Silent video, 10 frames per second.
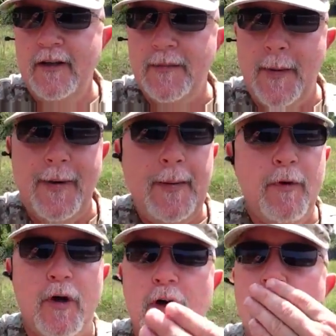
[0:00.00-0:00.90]
To my
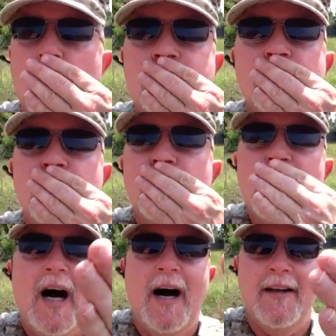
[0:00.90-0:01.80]
baby girl,
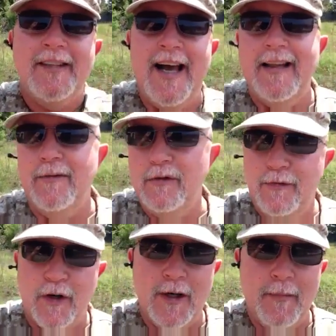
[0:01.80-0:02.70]
mwah, Daddy loves you
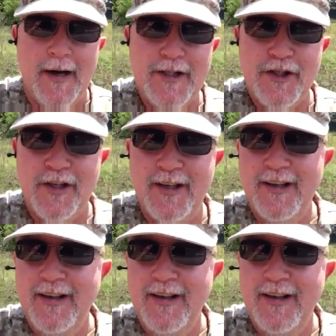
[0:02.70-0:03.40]
very much.